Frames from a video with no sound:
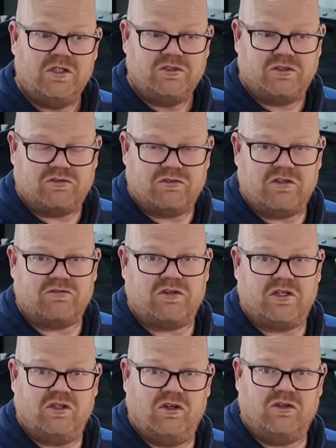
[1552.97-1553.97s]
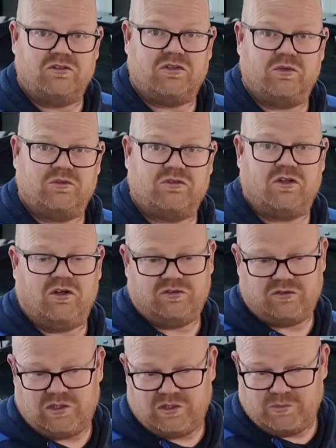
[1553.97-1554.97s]
Just literally a nice little
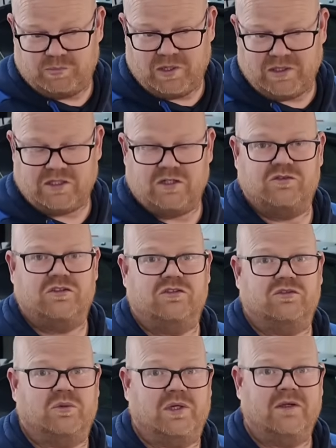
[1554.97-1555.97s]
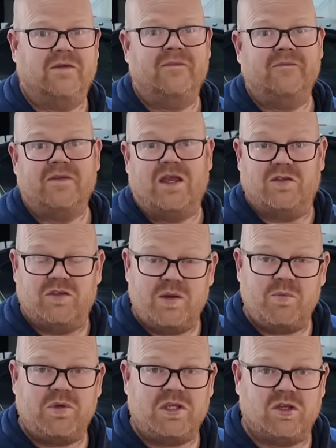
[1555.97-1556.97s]
slice in, the blade goes into it, and
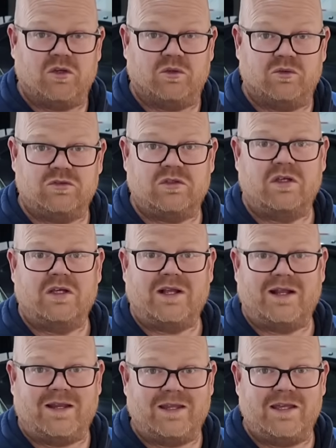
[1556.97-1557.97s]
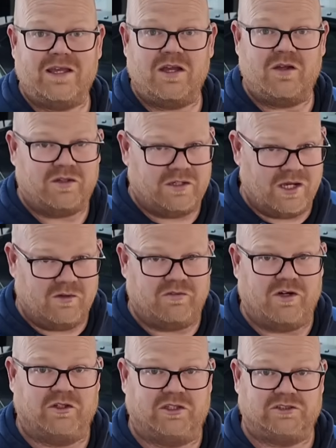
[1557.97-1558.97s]
then we use clear nail
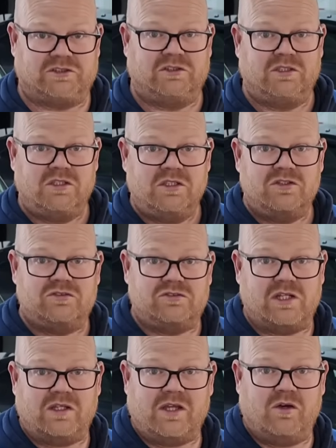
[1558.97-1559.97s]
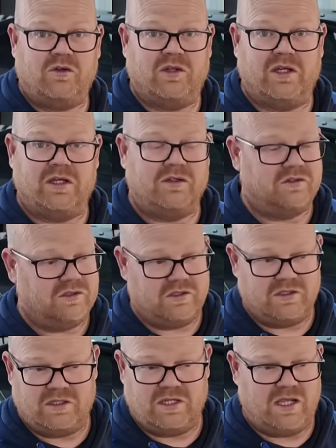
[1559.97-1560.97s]
varnish. Stick that on there,
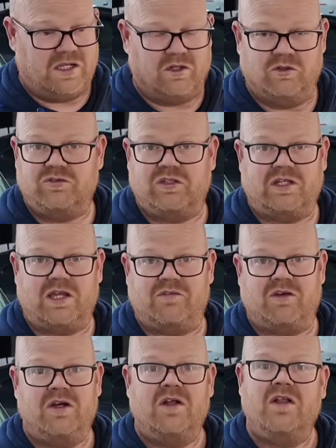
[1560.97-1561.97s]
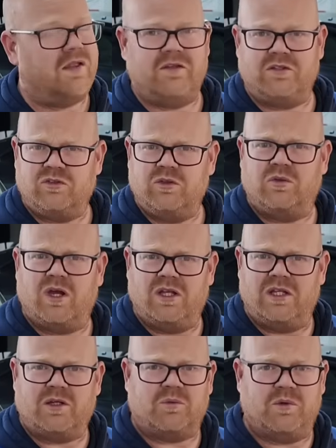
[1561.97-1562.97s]
it glues it together. They do a
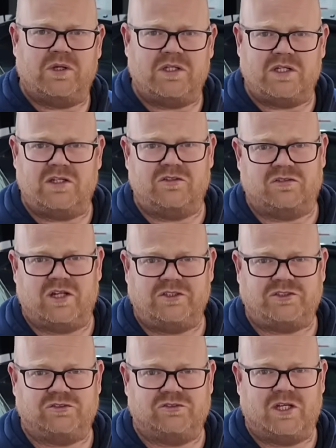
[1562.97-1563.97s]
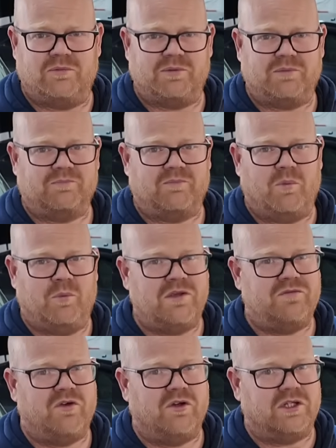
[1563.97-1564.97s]
liquid insulation tape. We
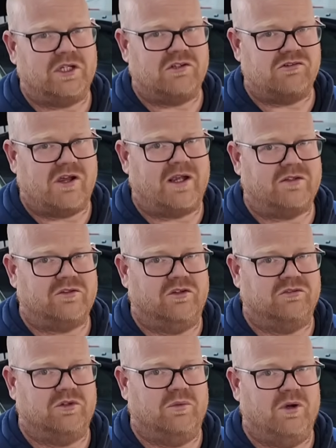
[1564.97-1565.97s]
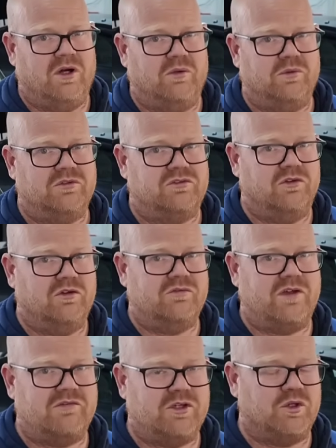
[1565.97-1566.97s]
find it cracks after a while. It's not
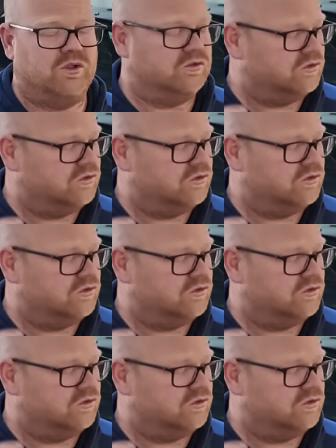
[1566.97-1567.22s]
very good.